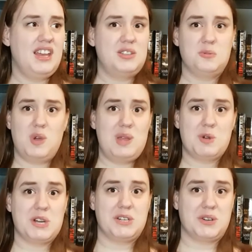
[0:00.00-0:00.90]
It's way
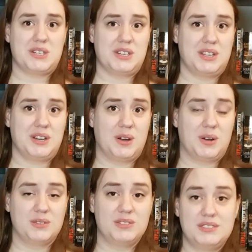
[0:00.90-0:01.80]
more interesting than our
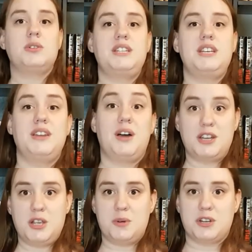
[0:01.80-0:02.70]
own. 20.
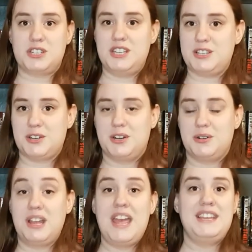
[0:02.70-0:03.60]
Audiobooks, yes or
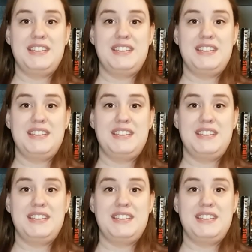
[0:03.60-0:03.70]
no?